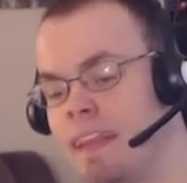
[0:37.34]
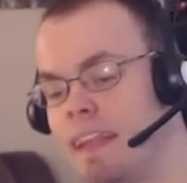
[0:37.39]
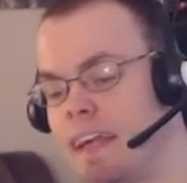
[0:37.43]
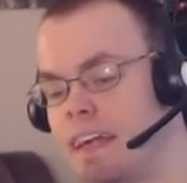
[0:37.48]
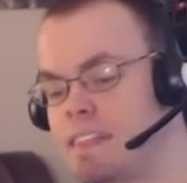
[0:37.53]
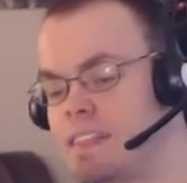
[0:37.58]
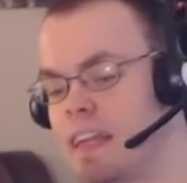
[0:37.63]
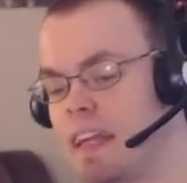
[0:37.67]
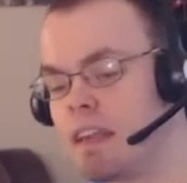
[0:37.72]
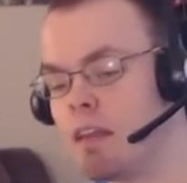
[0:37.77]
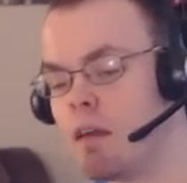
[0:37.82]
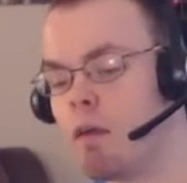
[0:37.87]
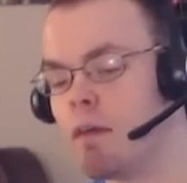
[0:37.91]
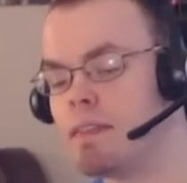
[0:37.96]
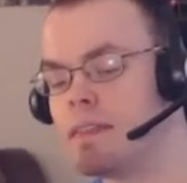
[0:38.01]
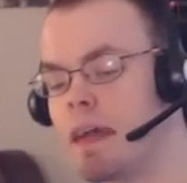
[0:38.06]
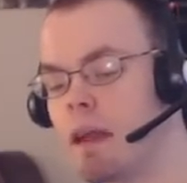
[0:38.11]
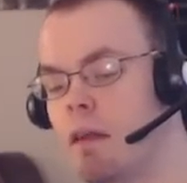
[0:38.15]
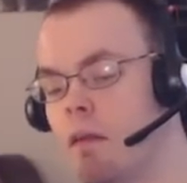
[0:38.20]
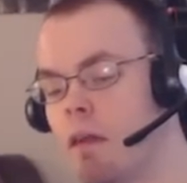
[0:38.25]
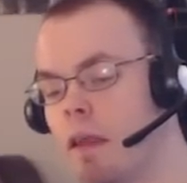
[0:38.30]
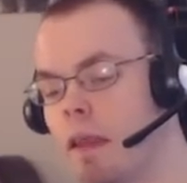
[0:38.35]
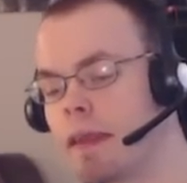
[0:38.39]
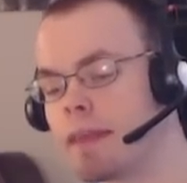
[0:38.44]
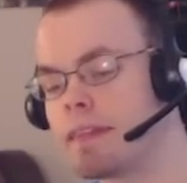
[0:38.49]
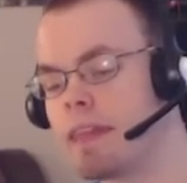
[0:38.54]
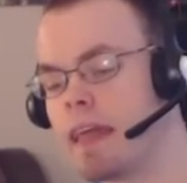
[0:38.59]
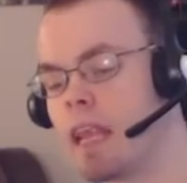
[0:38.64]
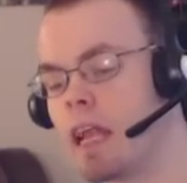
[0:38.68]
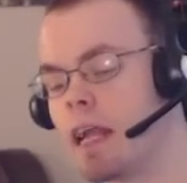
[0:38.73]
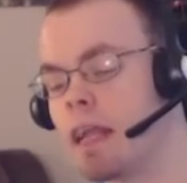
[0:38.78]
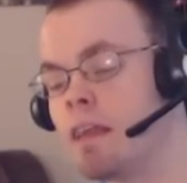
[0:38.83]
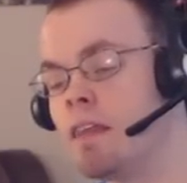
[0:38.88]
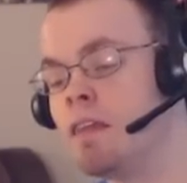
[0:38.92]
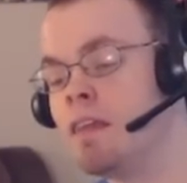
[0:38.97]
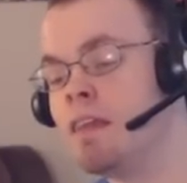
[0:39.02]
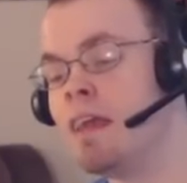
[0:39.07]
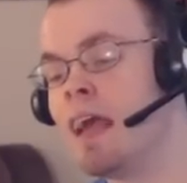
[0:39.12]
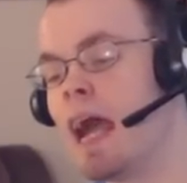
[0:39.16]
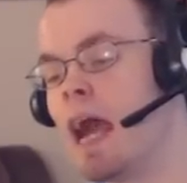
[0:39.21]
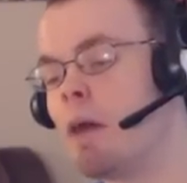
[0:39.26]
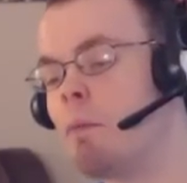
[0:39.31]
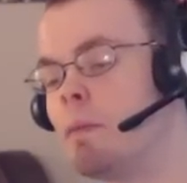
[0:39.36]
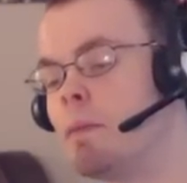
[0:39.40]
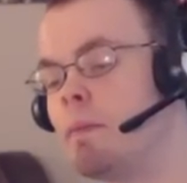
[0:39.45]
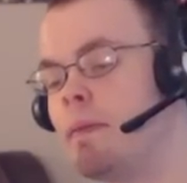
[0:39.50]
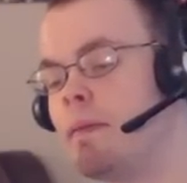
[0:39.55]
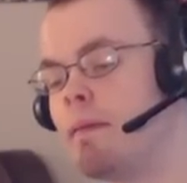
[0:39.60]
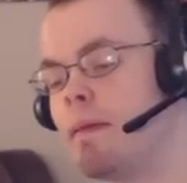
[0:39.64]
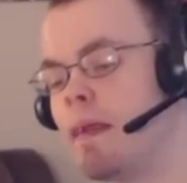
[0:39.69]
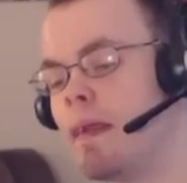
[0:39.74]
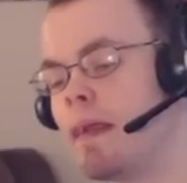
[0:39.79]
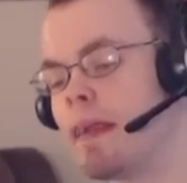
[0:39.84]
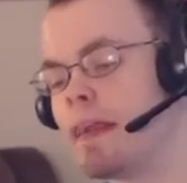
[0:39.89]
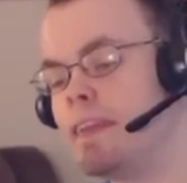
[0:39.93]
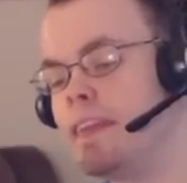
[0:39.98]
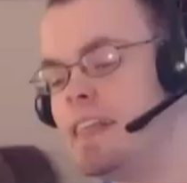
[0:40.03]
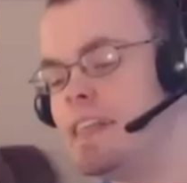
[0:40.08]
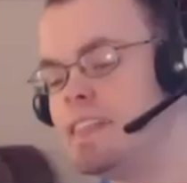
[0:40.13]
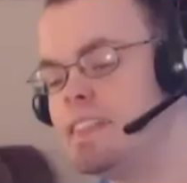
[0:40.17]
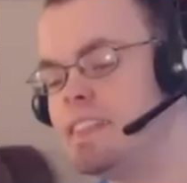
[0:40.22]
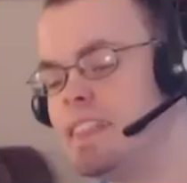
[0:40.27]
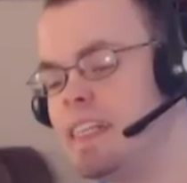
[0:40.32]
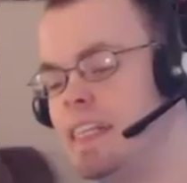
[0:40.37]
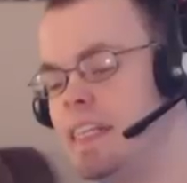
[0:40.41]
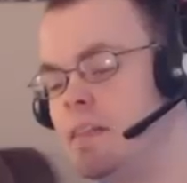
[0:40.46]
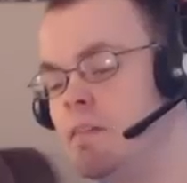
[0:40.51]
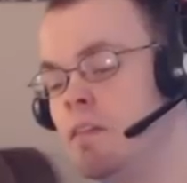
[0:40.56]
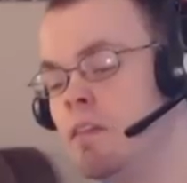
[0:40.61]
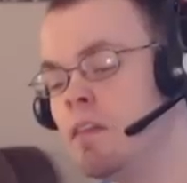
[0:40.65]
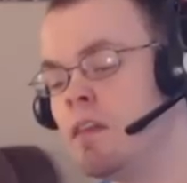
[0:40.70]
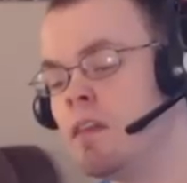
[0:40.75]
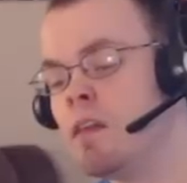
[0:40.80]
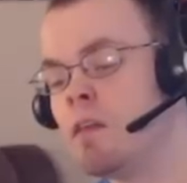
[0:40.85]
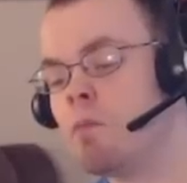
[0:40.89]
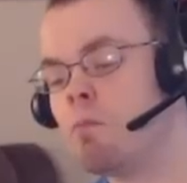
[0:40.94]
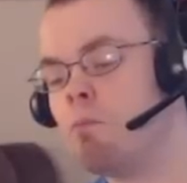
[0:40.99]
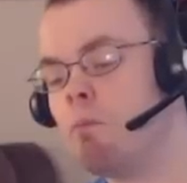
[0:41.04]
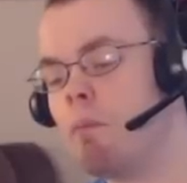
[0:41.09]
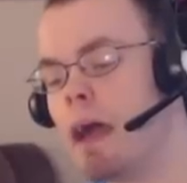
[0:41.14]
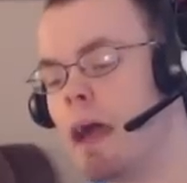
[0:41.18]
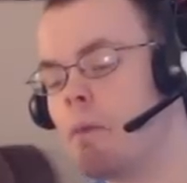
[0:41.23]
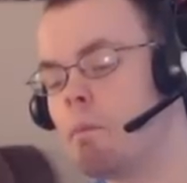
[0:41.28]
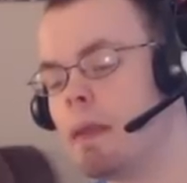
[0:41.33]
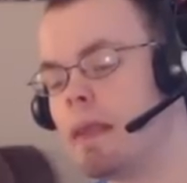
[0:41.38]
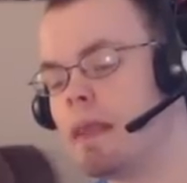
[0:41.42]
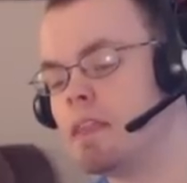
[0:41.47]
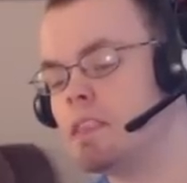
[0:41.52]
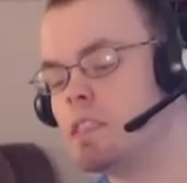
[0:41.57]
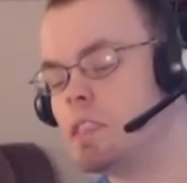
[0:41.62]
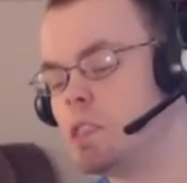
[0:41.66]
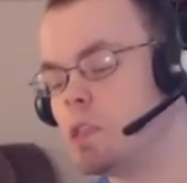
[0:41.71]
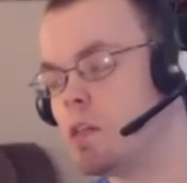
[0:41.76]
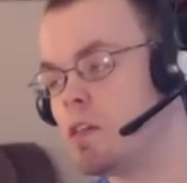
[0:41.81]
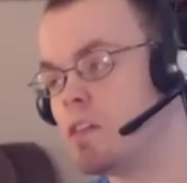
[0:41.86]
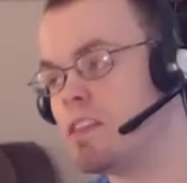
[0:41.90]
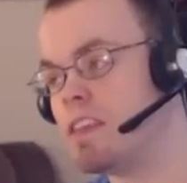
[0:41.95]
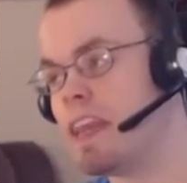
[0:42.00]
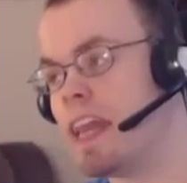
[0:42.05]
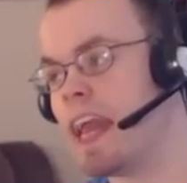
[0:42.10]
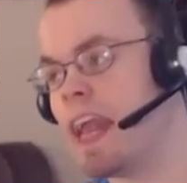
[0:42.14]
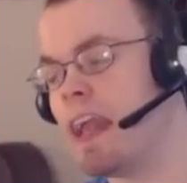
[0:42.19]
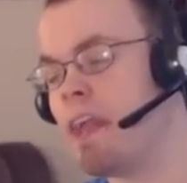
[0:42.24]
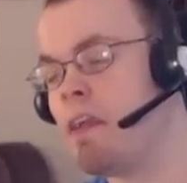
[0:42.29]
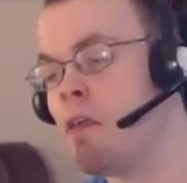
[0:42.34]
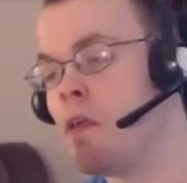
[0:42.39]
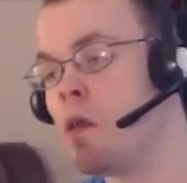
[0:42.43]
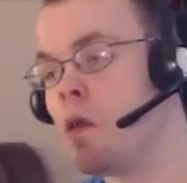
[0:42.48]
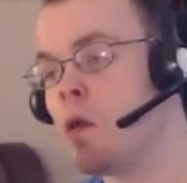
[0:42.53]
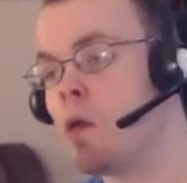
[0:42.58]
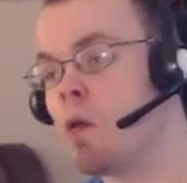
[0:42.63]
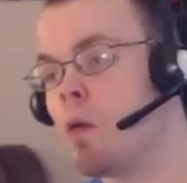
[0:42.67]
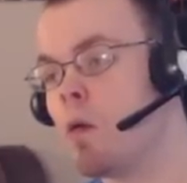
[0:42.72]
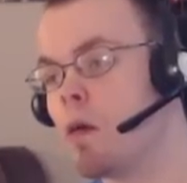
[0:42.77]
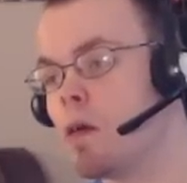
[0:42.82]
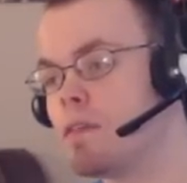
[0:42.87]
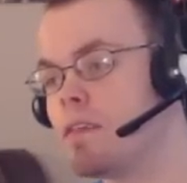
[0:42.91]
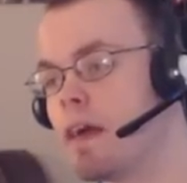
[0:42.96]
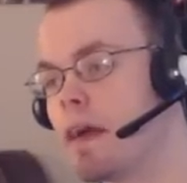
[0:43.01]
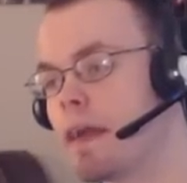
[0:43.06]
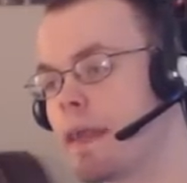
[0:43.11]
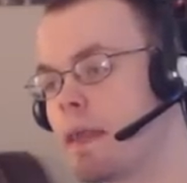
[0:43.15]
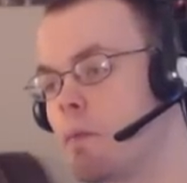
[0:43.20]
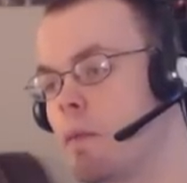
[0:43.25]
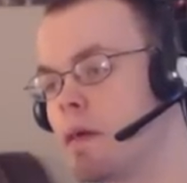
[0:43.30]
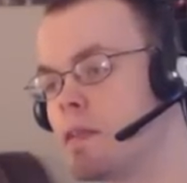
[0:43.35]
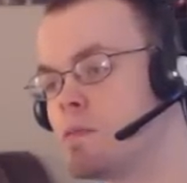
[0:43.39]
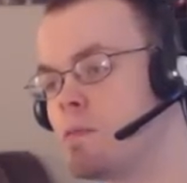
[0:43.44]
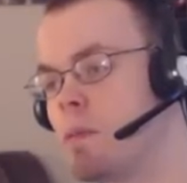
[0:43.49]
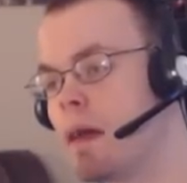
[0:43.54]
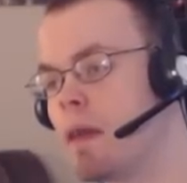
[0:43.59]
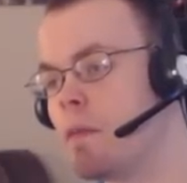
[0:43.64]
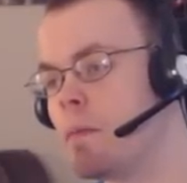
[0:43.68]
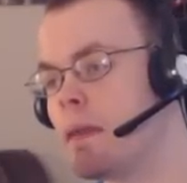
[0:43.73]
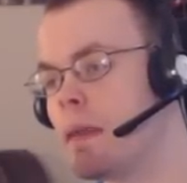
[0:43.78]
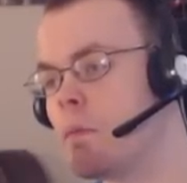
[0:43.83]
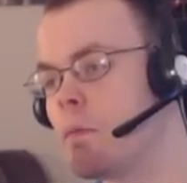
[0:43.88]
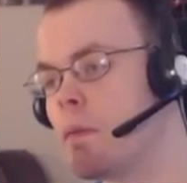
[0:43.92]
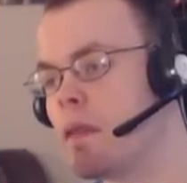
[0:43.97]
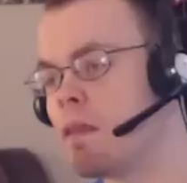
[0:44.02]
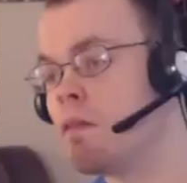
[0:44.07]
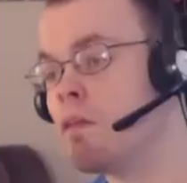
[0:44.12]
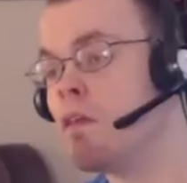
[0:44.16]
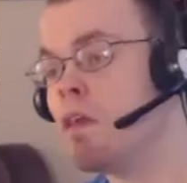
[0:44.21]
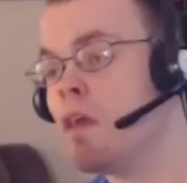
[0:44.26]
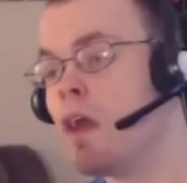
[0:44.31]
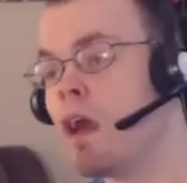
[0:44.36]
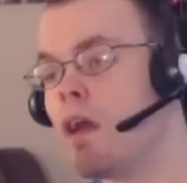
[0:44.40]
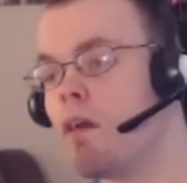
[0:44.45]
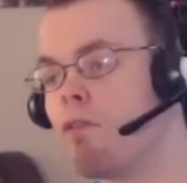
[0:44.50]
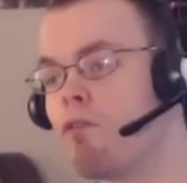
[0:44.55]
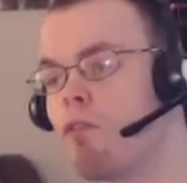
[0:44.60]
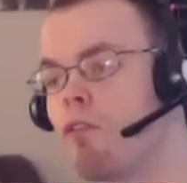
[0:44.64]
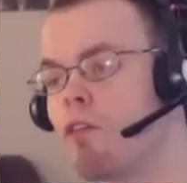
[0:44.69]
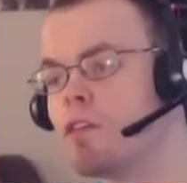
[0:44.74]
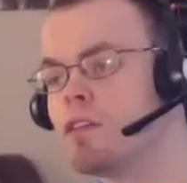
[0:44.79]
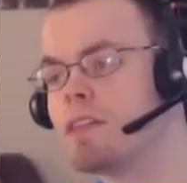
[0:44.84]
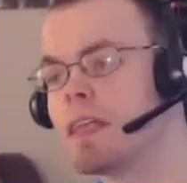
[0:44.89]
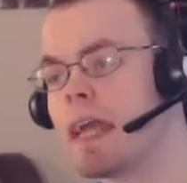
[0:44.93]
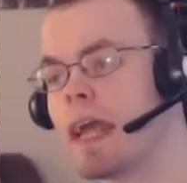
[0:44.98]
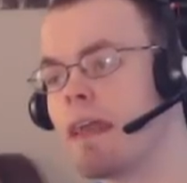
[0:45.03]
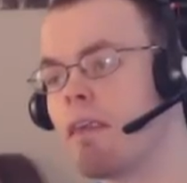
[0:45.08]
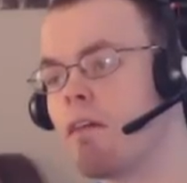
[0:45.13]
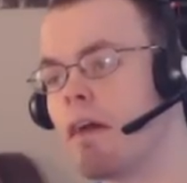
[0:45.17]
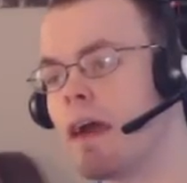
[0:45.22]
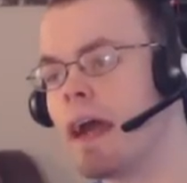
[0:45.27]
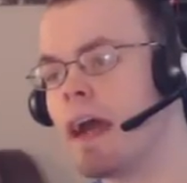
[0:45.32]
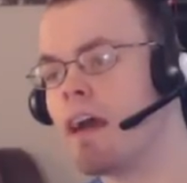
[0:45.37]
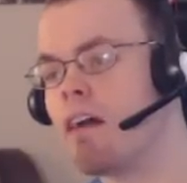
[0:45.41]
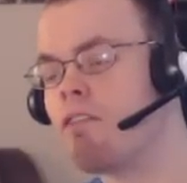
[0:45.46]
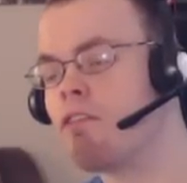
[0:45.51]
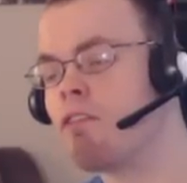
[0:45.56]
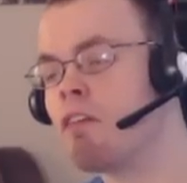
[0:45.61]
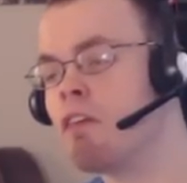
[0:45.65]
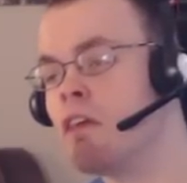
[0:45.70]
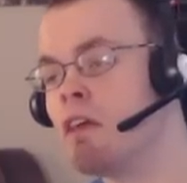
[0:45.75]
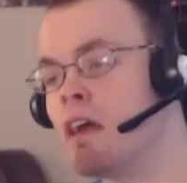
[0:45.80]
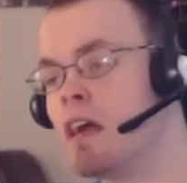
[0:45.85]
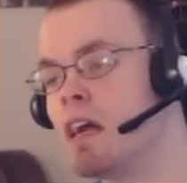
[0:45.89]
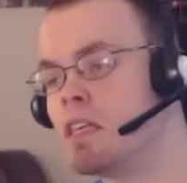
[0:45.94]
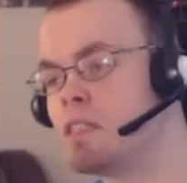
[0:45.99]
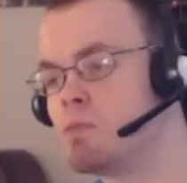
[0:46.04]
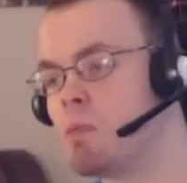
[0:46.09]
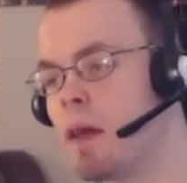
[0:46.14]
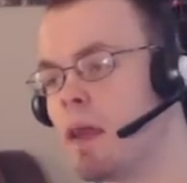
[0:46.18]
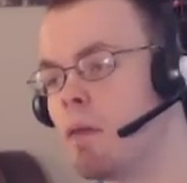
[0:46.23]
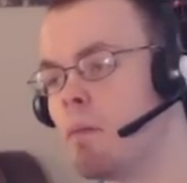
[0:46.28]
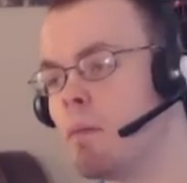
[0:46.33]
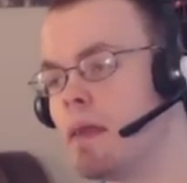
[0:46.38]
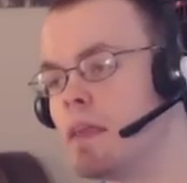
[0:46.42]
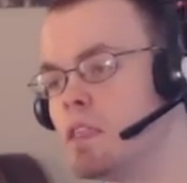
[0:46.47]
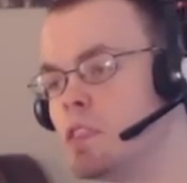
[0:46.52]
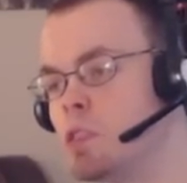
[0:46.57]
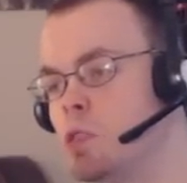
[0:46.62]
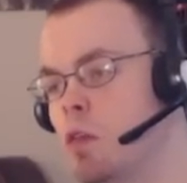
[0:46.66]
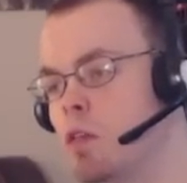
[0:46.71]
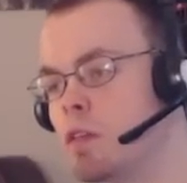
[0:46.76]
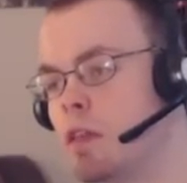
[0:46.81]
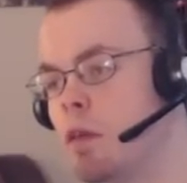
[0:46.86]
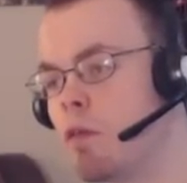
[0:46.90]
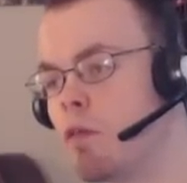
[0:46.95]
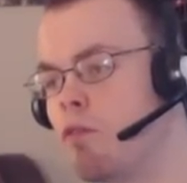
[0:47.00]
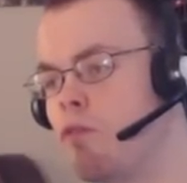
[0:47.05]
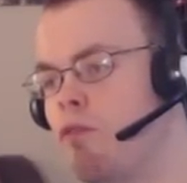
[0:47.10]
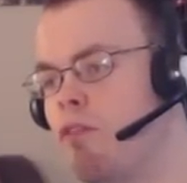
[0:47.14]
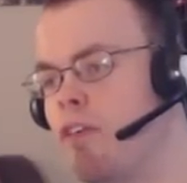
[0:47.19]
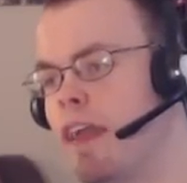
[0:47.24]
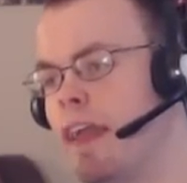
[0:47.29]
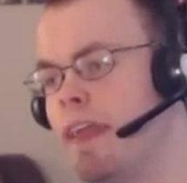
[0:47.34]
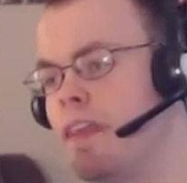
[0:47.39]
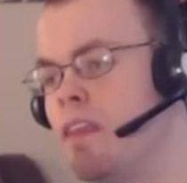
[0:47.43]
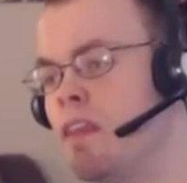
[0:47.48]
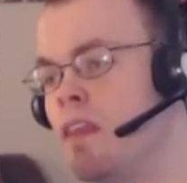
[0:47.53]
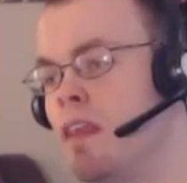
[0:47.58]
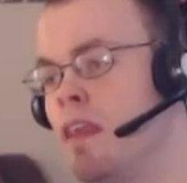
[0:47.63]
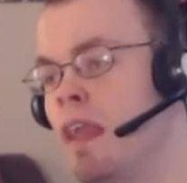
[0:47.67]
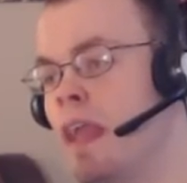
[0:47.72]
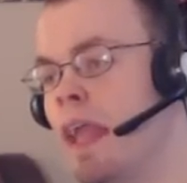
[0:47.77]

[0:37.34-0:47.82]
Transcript: yes, I know it's ironic that I happen to be wearing a DC Batman shirt today while talking about Spider-Man, but unfortunately I don't have a Spider-Man shirt that would fit,